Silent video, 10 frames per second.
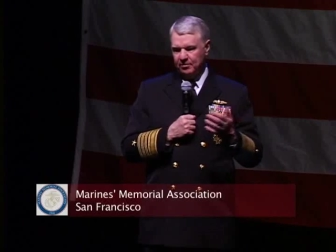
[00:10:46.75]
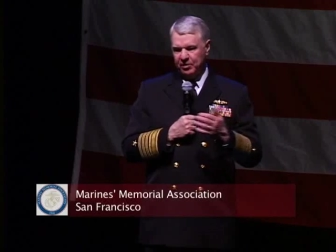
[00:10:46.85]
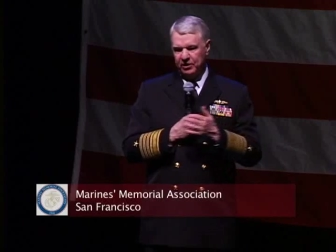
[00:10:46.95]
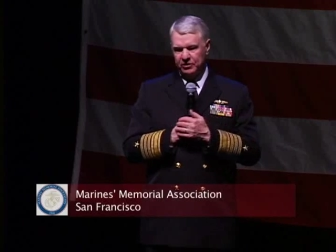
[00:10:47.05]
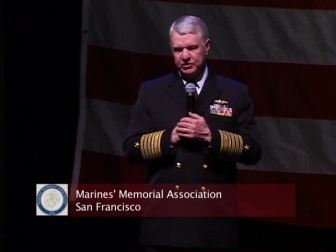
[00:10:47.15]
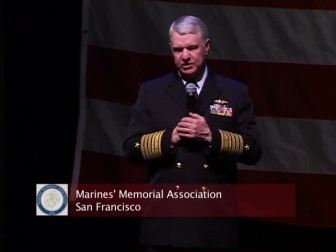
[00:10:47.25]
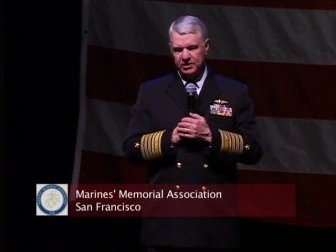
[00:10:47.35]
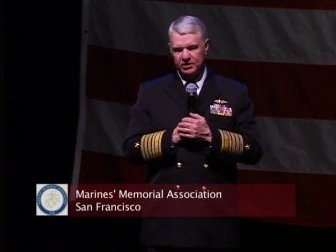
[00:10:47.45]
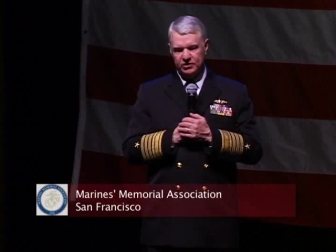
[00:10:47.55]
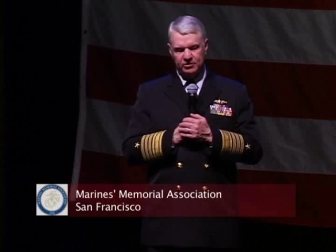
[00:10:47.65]

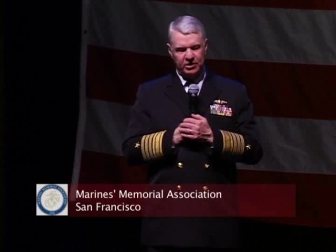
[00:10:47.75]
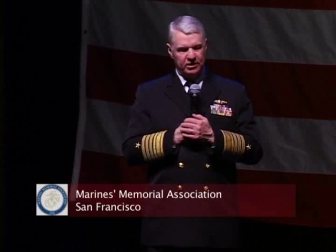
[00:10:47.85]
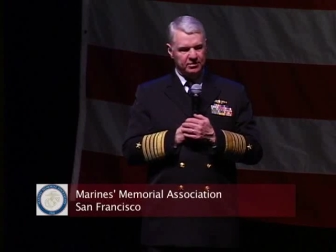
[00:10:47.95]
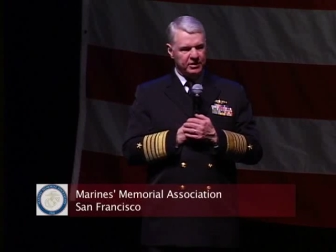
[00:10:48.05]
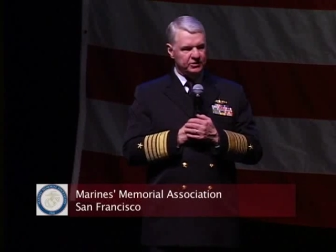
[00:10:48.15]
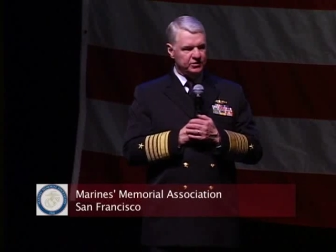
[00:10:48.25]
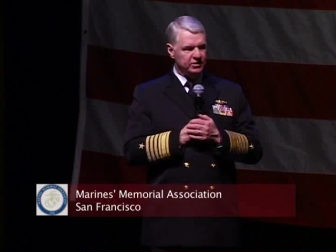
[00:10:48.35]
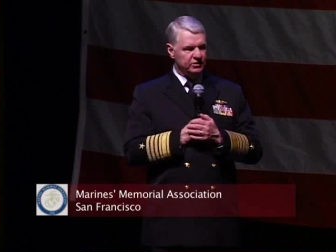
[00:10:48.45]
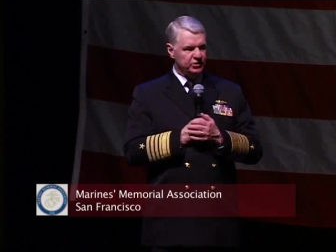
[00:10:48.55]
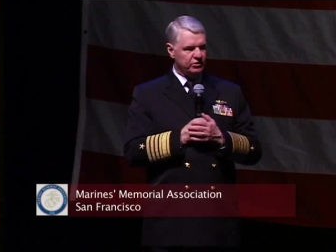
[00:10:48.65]
Piracy in the Somali
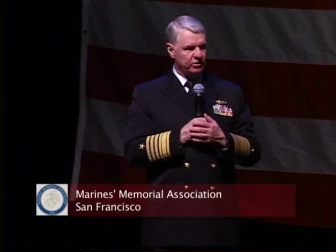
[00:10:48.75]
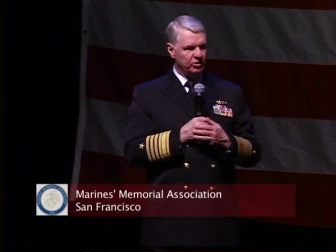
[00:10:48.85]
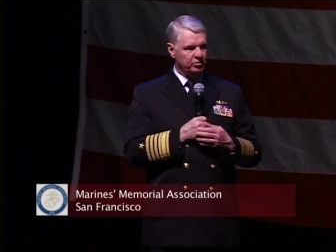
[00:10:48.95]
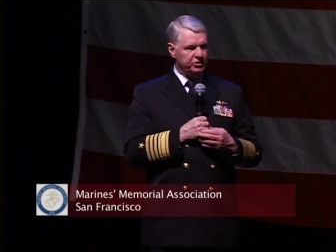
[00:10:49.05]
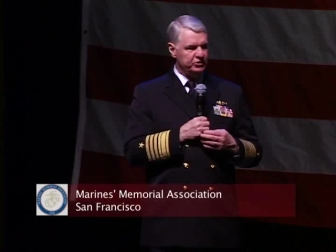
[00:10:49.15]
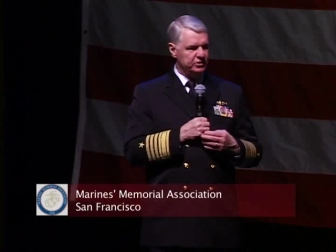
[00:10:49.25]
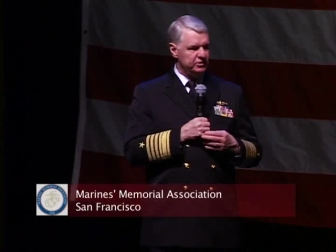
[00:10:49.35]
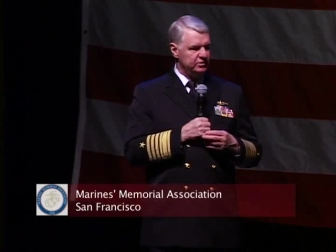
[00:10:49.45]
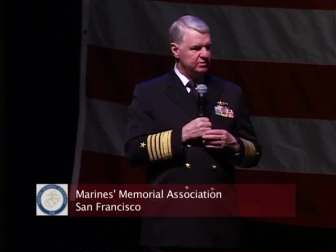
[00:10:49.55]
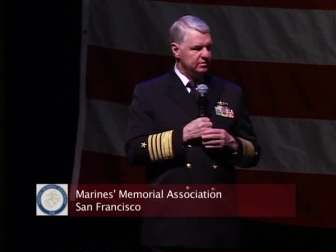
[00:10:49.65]
Basin is a criminal
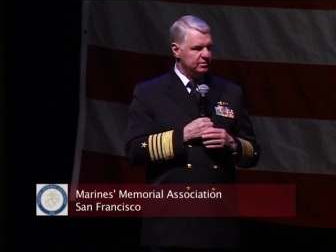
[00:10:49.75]
business.